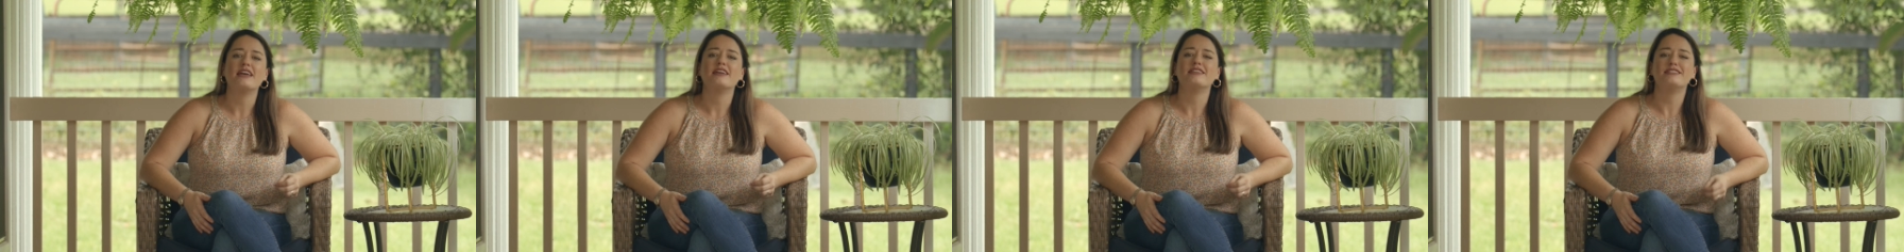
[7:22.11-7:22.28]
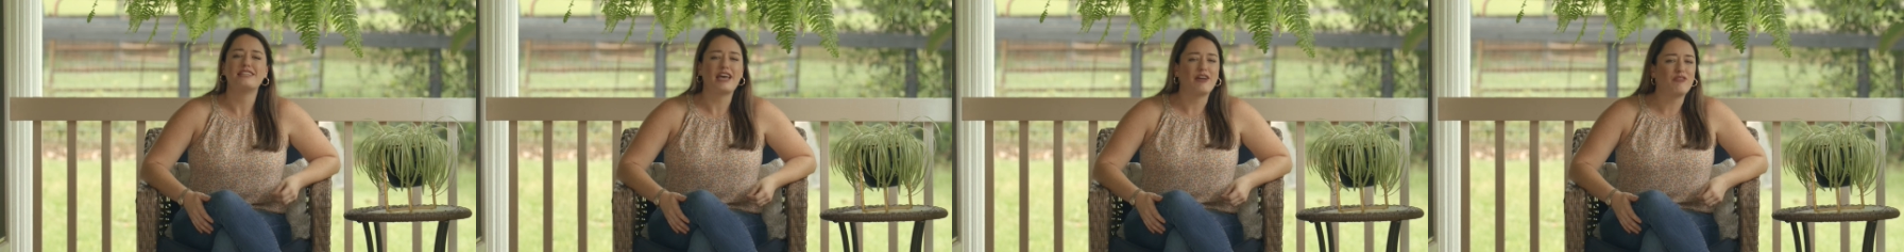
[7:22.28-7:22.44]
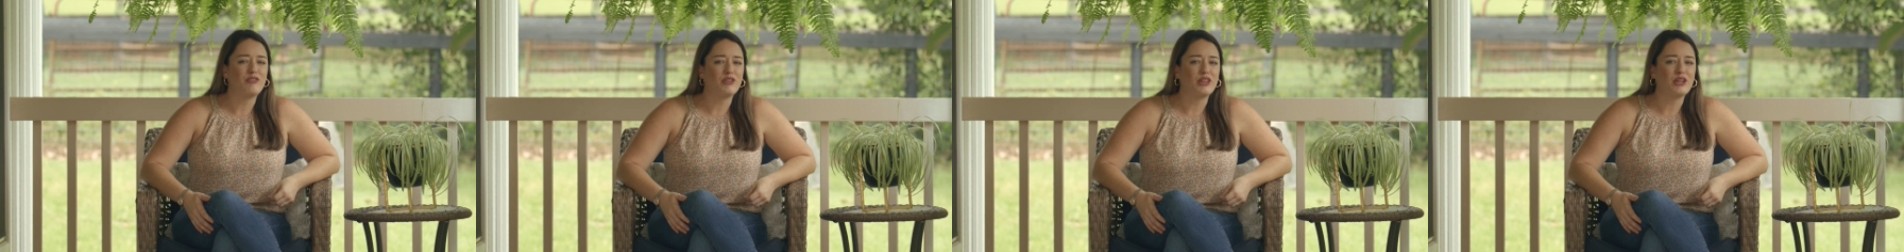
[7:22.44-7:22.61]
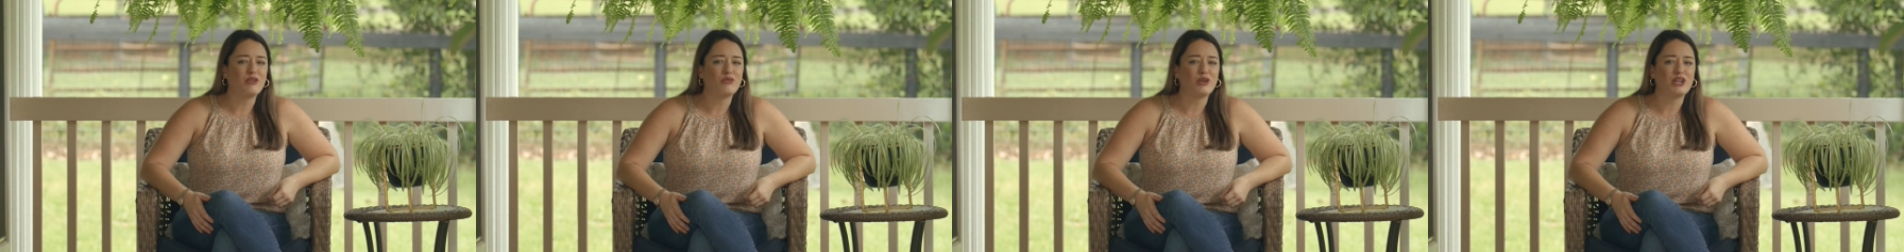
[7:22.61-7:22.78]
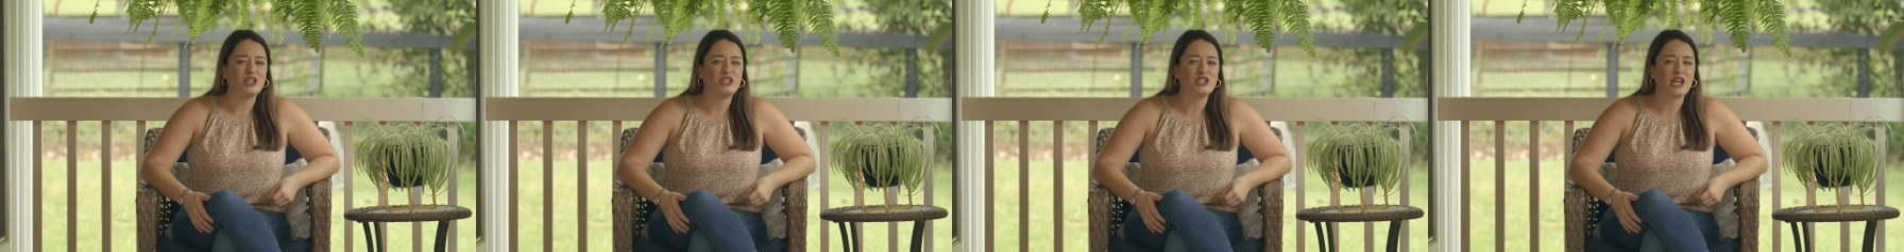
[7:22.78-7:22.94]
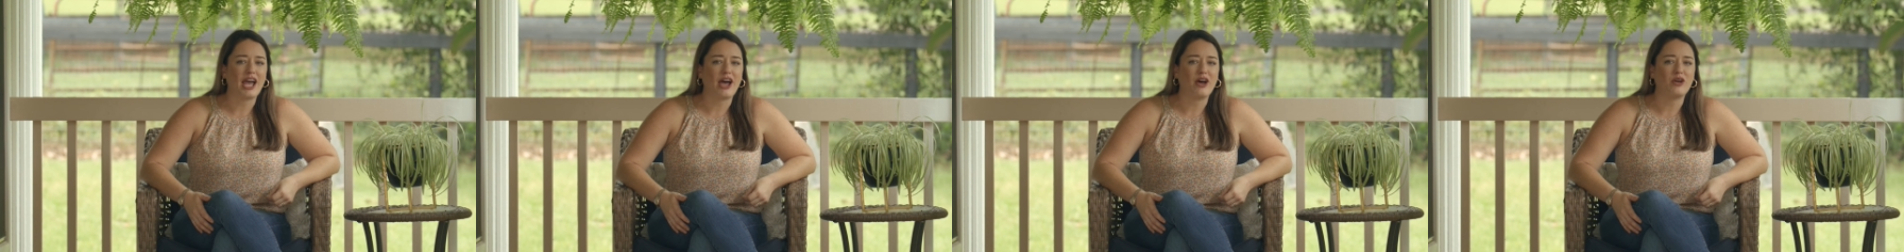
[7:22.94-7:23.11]
definitely
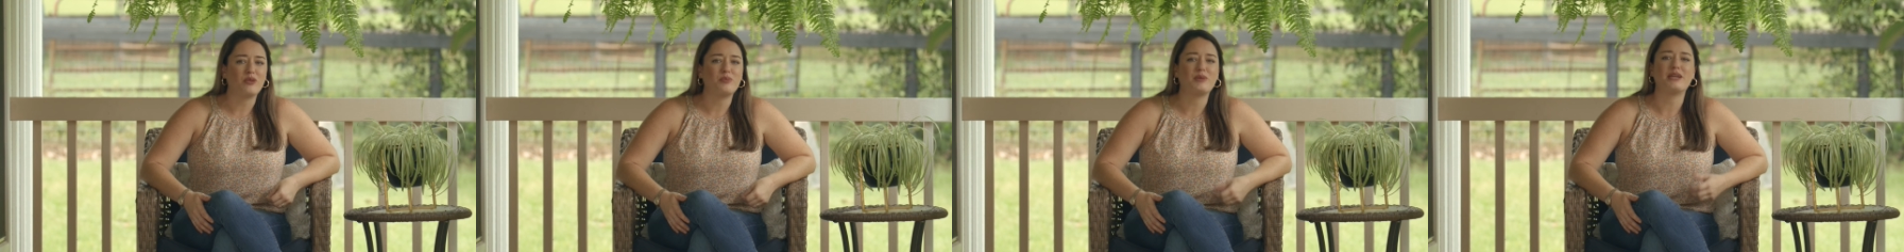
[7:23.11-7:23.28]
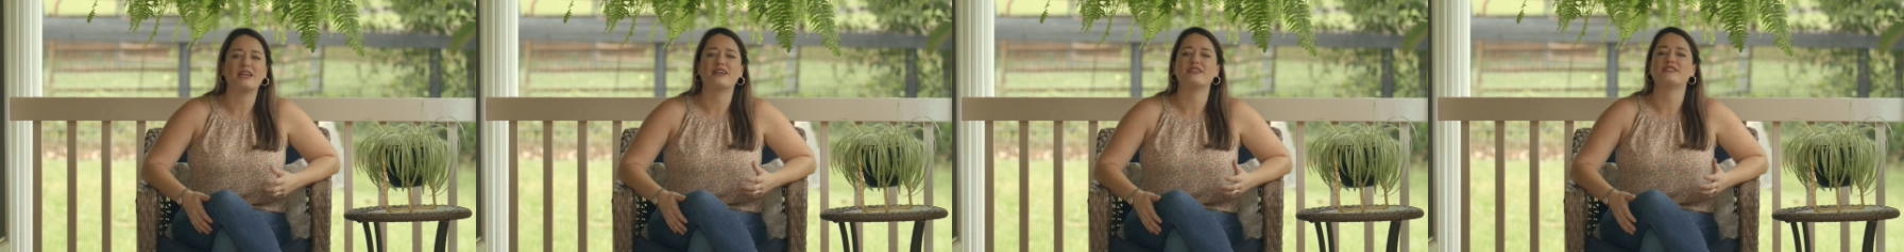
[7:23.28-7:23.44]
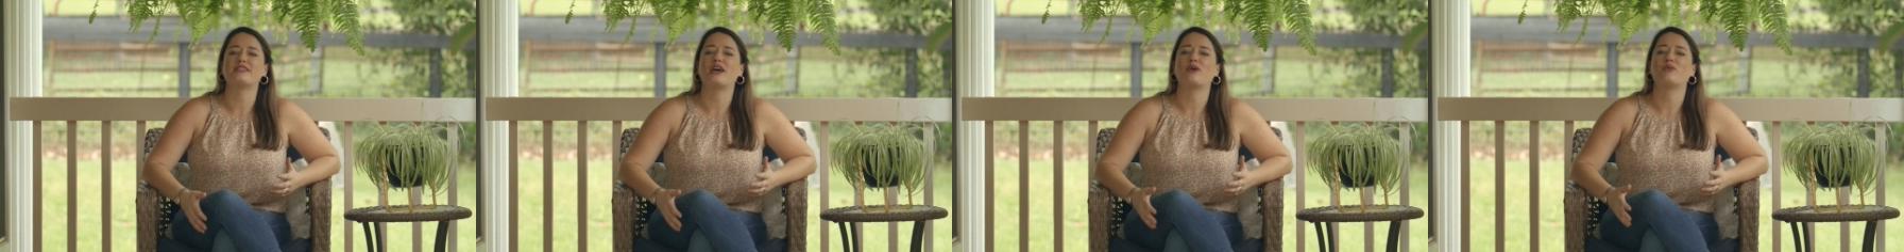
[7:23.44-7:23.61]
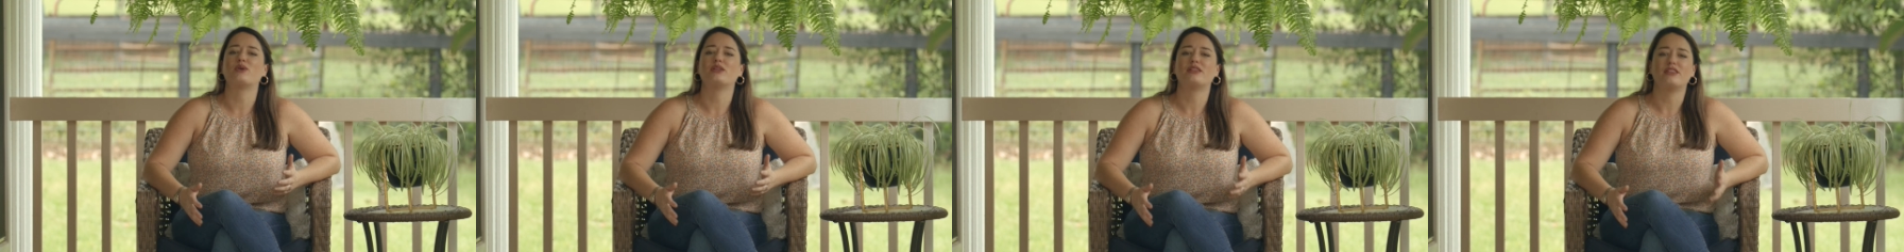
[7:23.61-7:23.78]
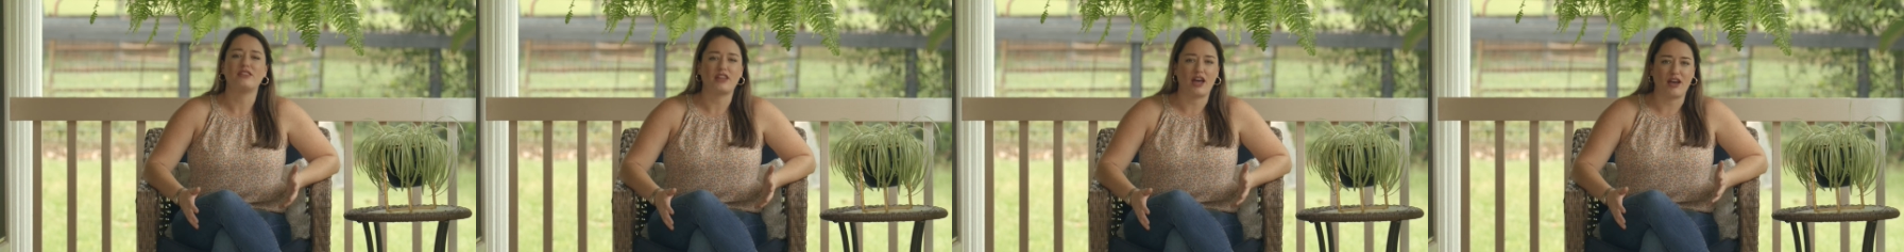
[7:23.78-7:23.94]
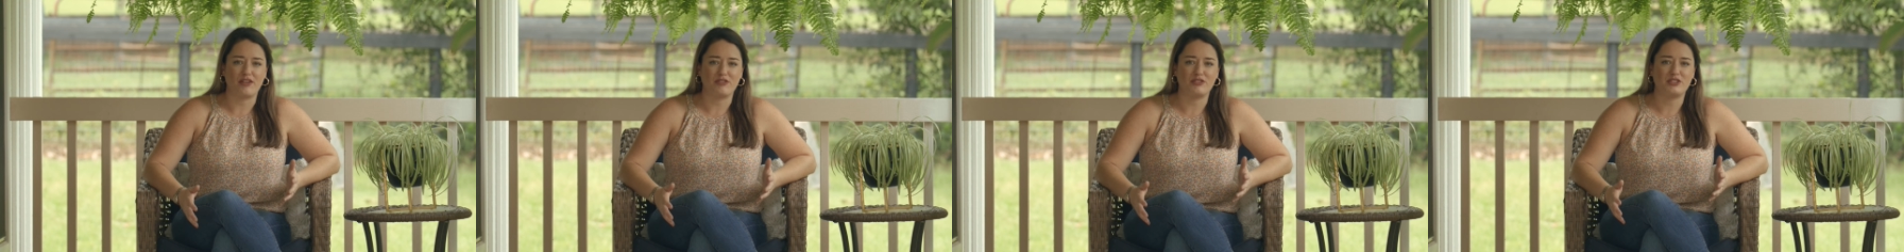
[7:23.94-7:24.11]
reach out because I would
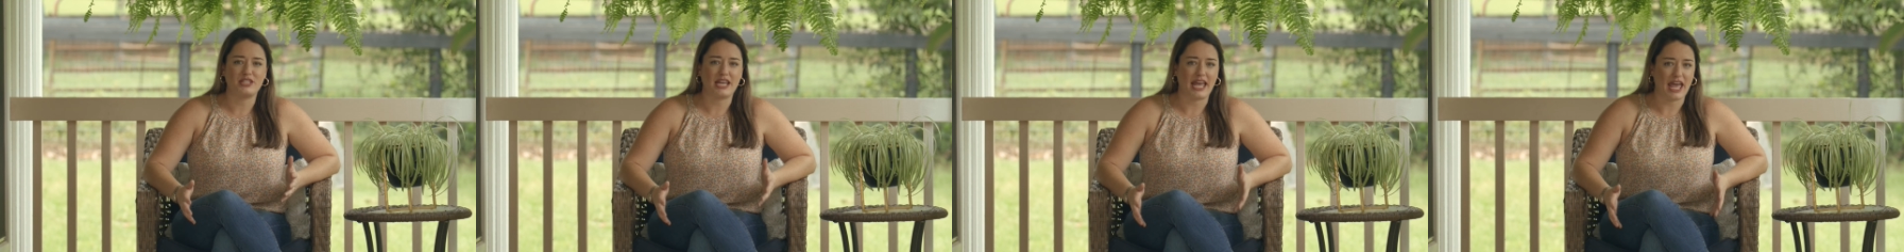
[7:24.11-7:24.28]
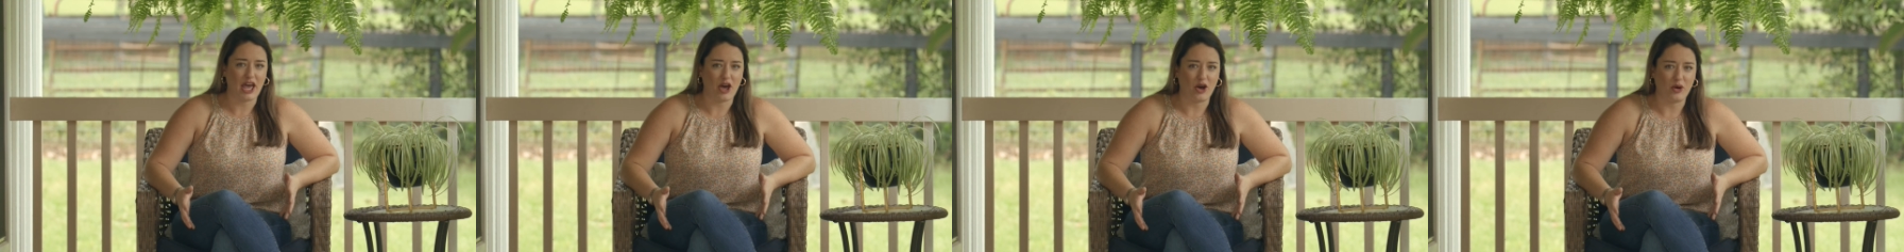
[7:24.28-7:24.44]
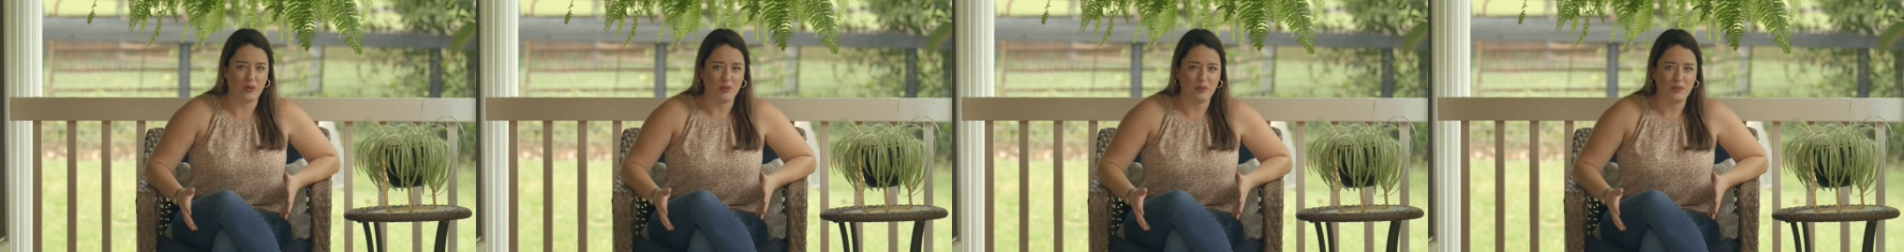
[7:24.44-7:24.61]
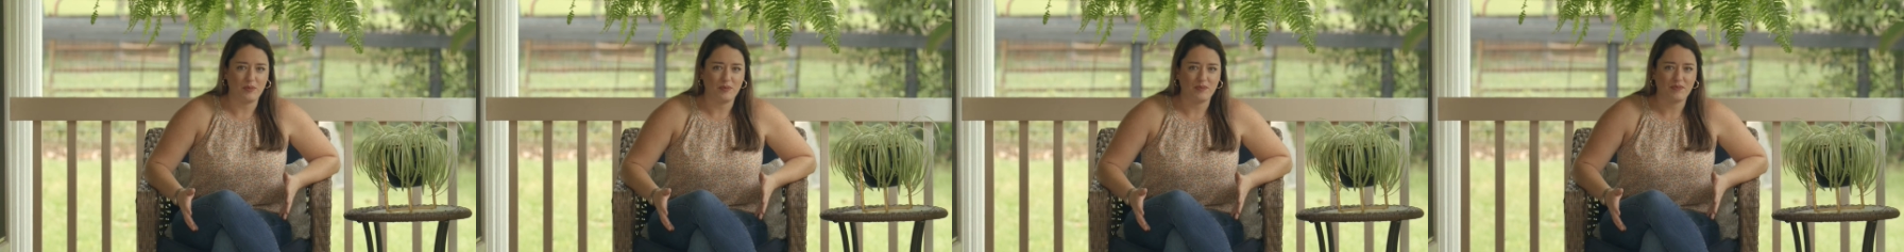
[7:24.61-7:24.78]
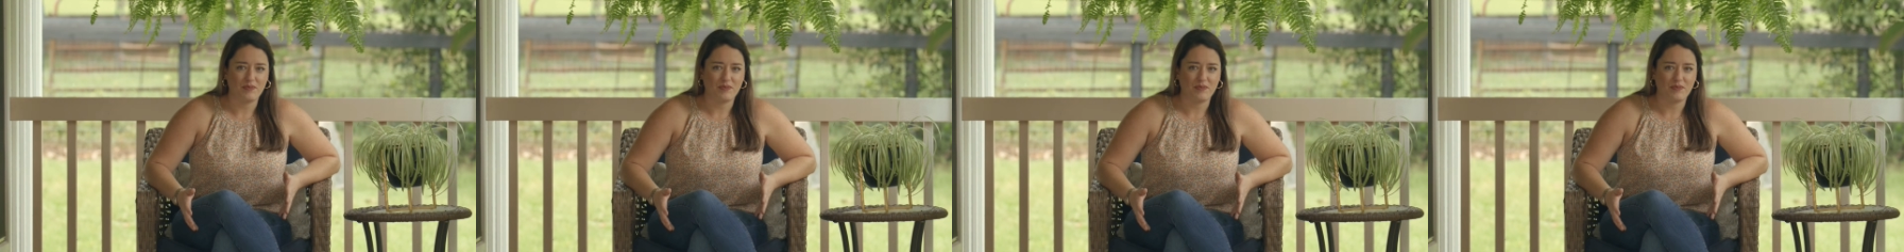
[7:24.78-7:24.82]
love to help.